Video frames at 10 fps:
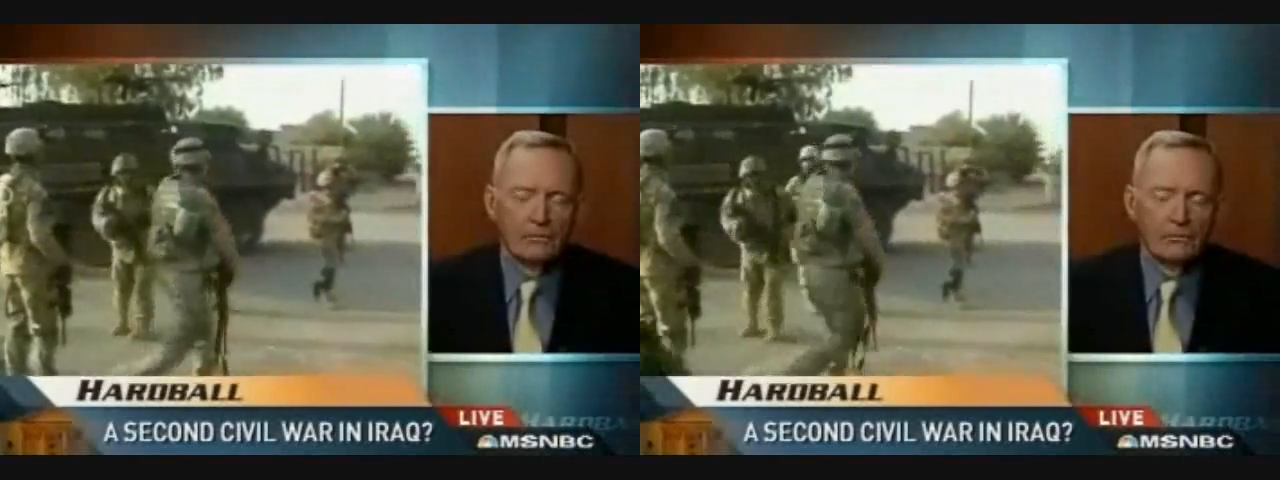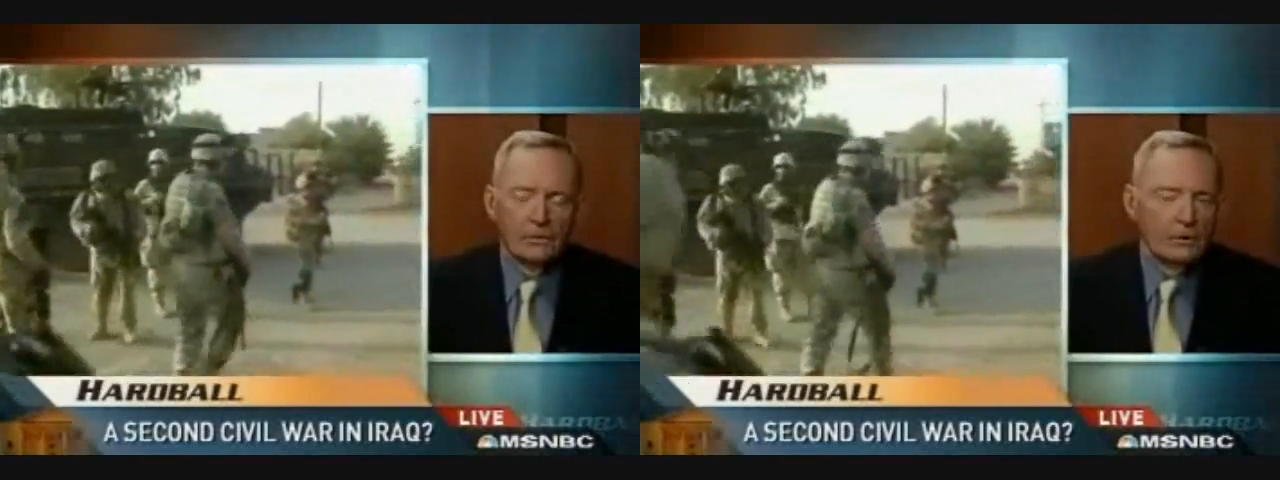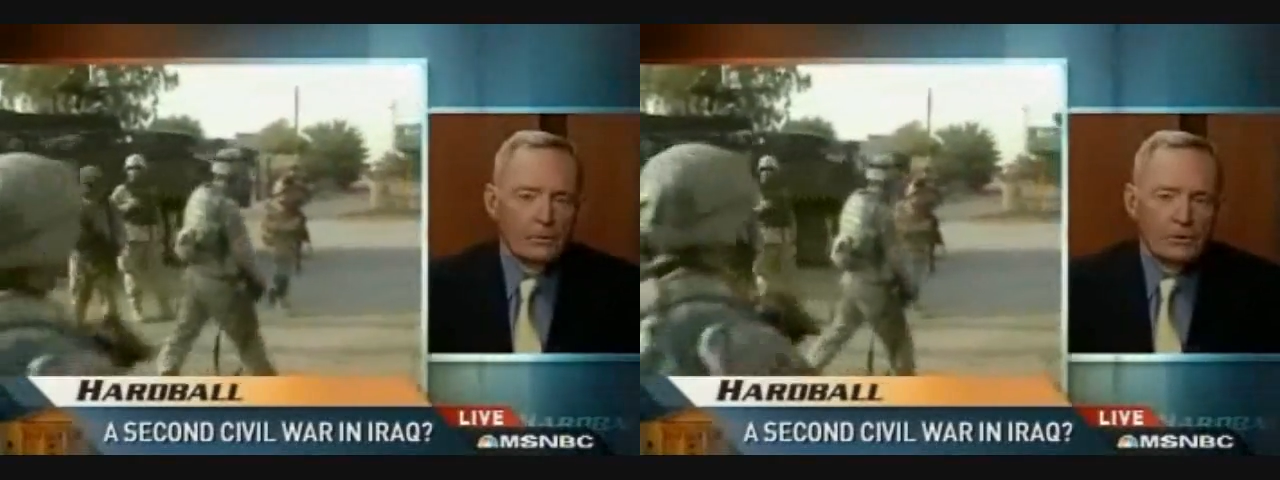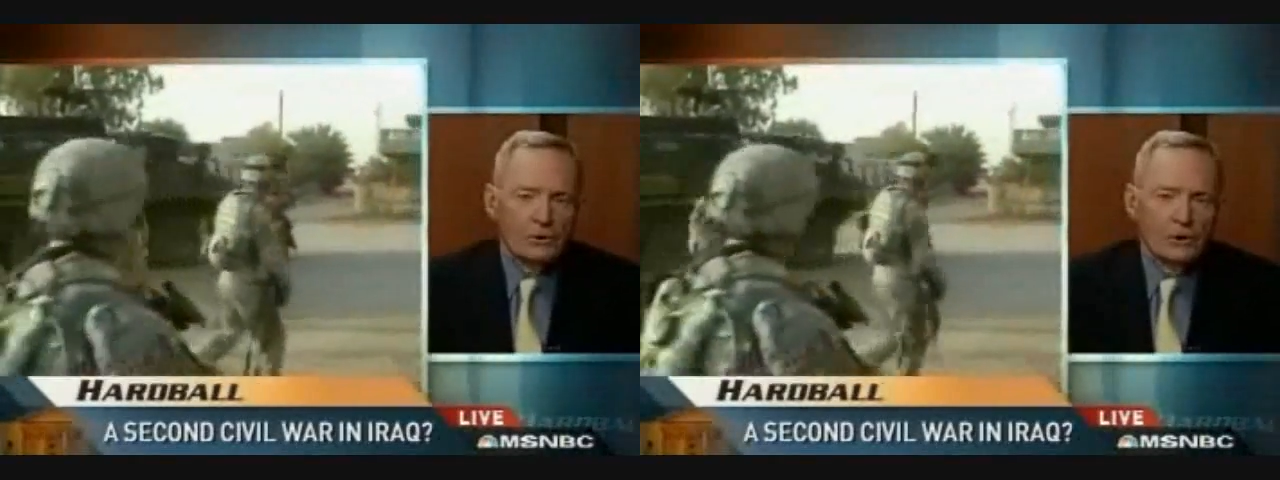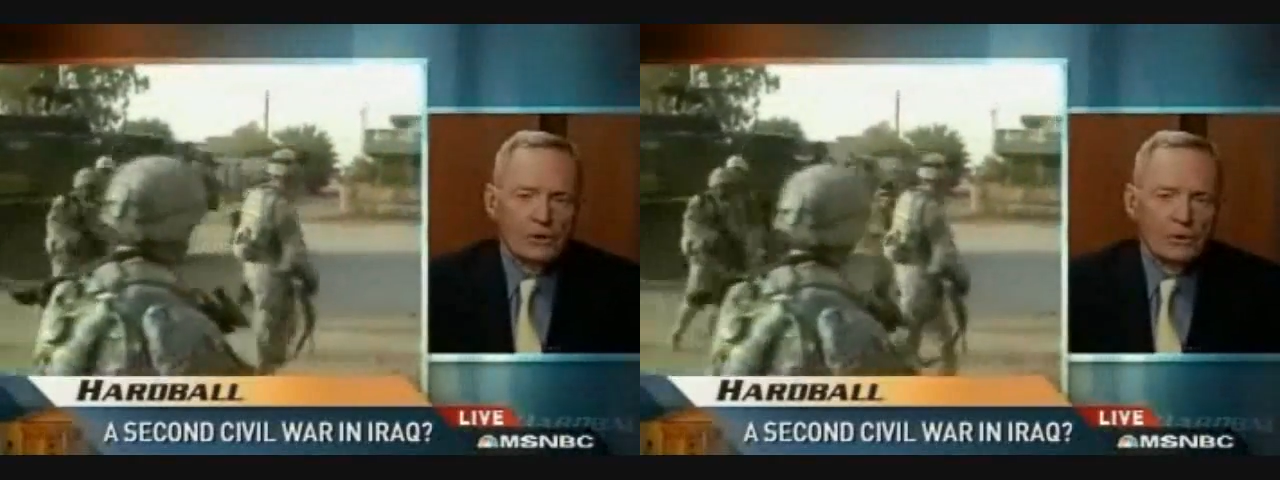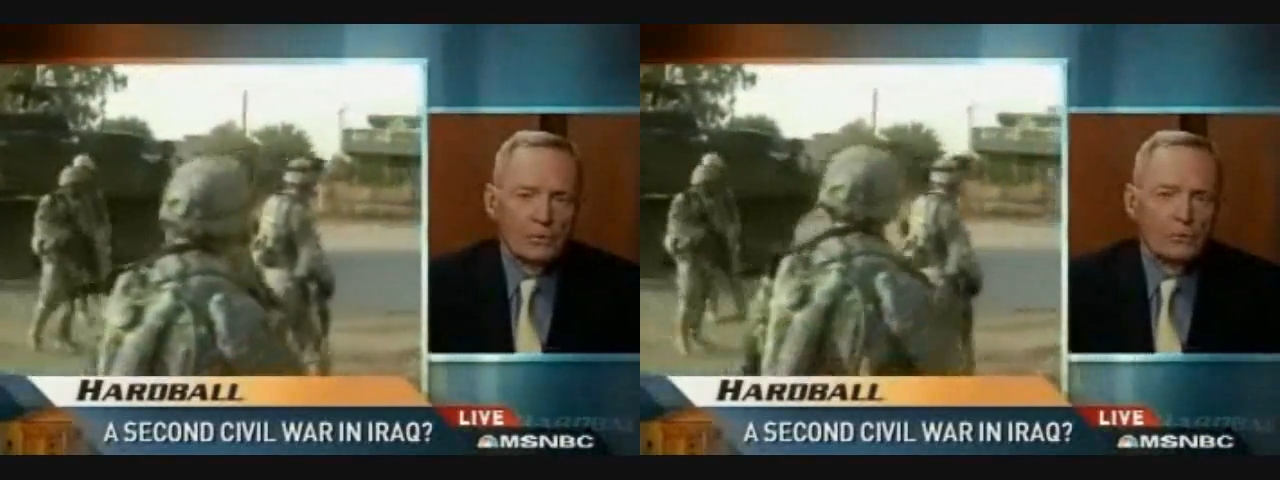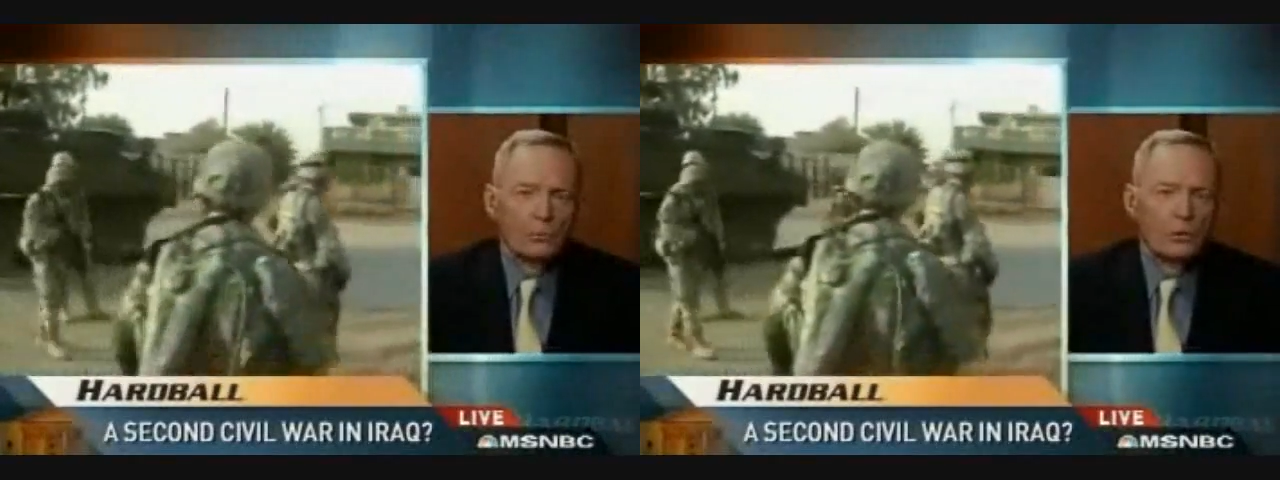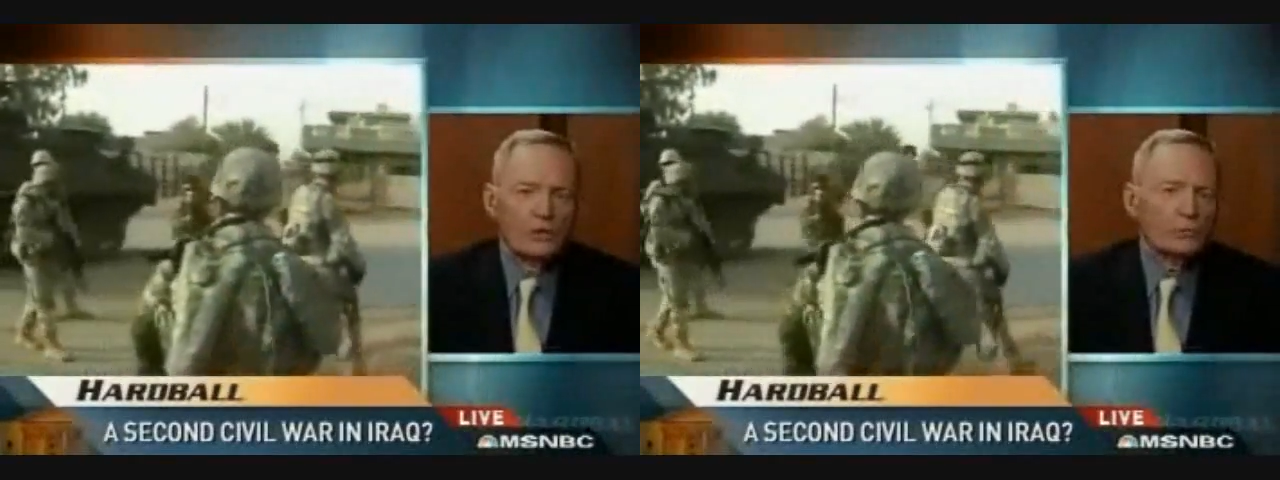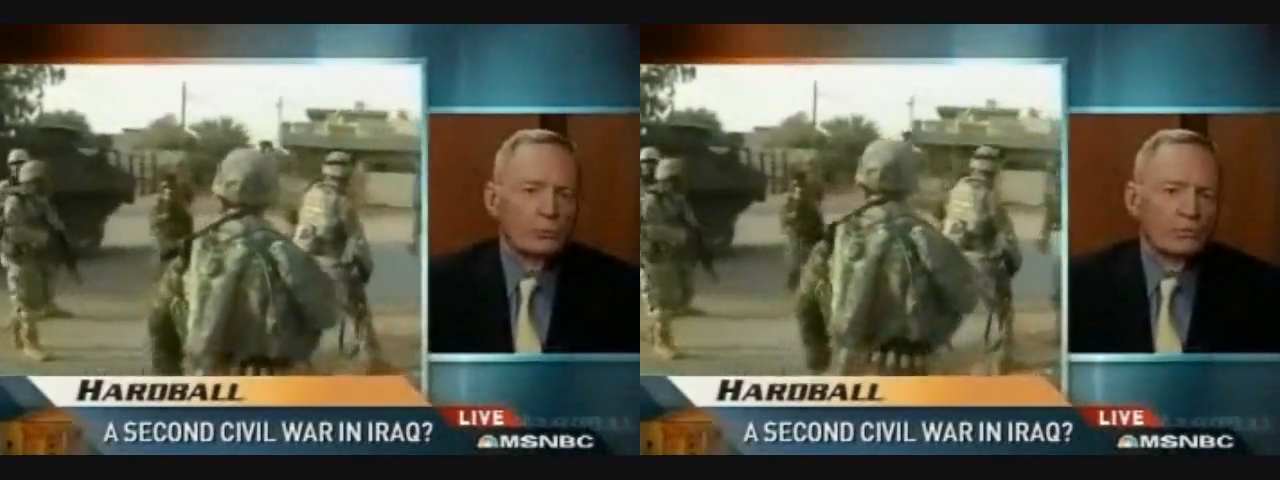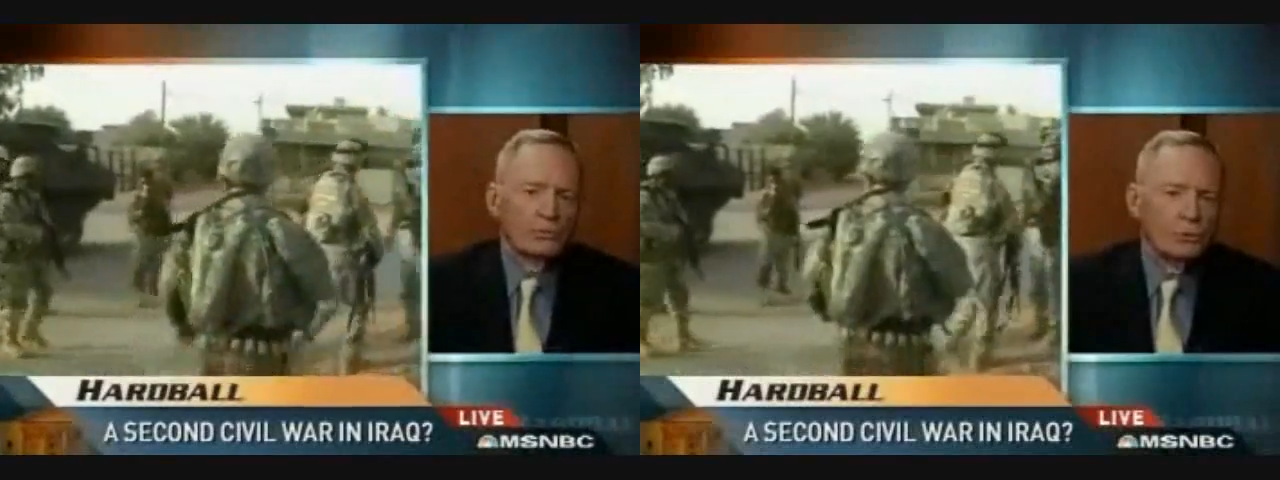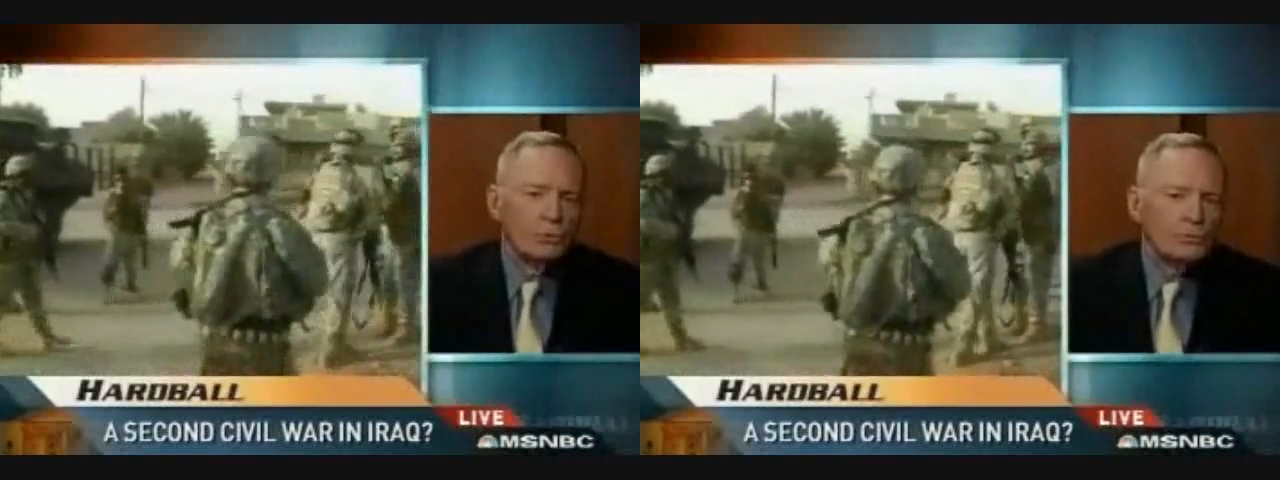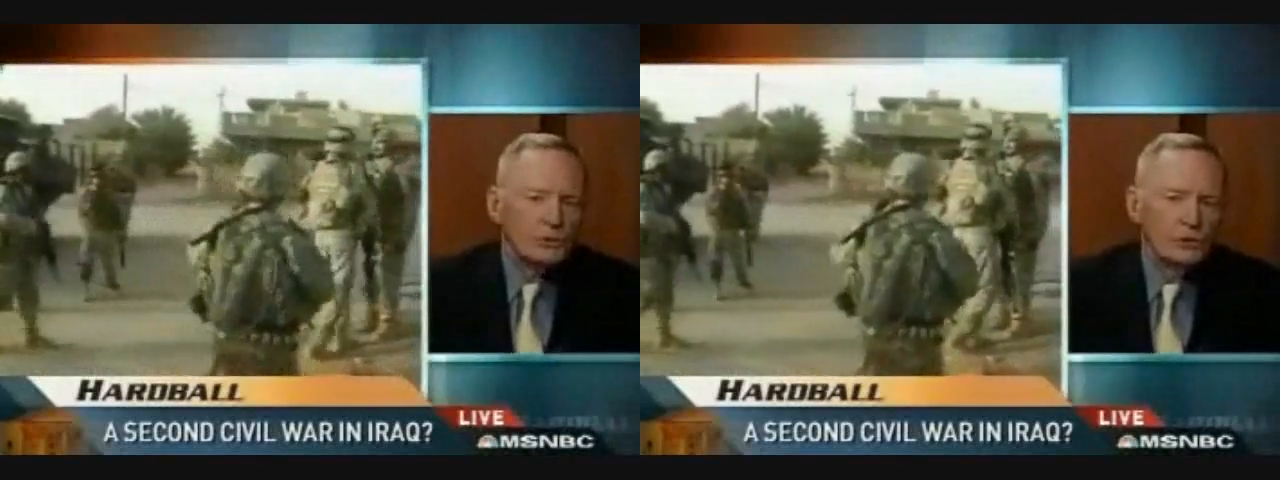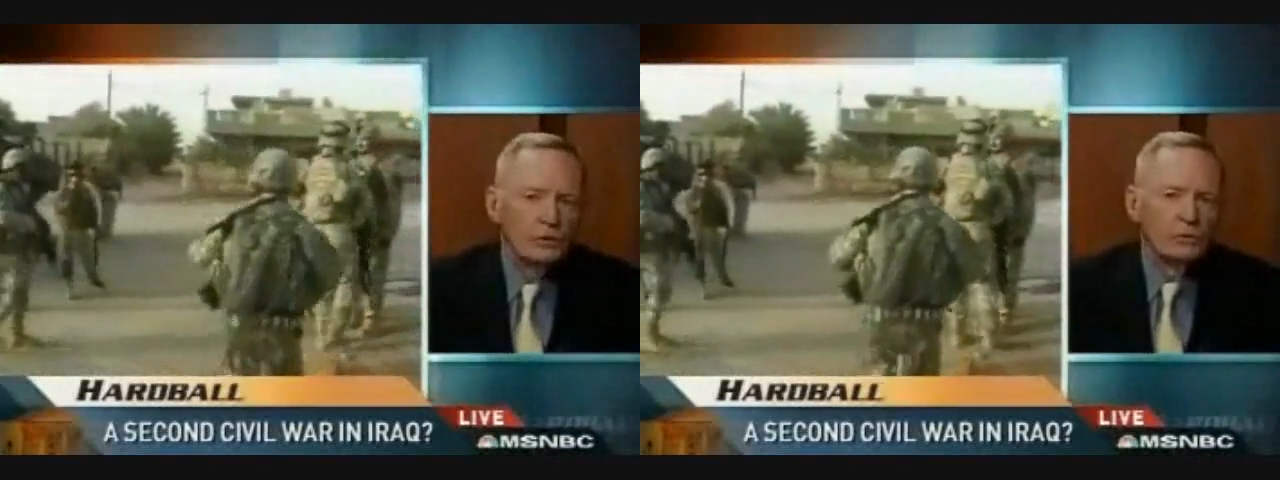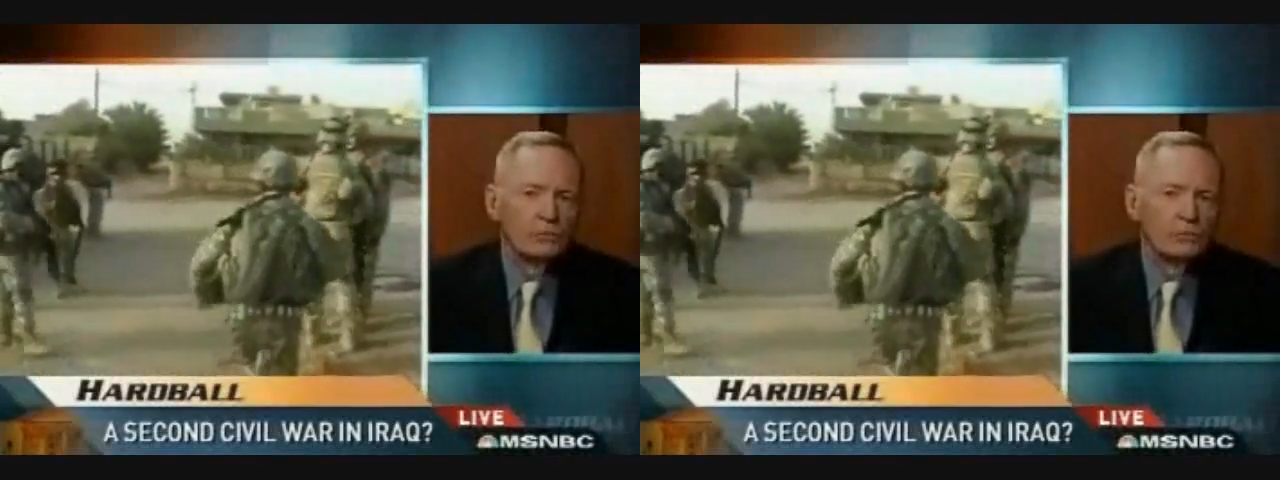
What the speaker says: very much like the Old West with Tombstone,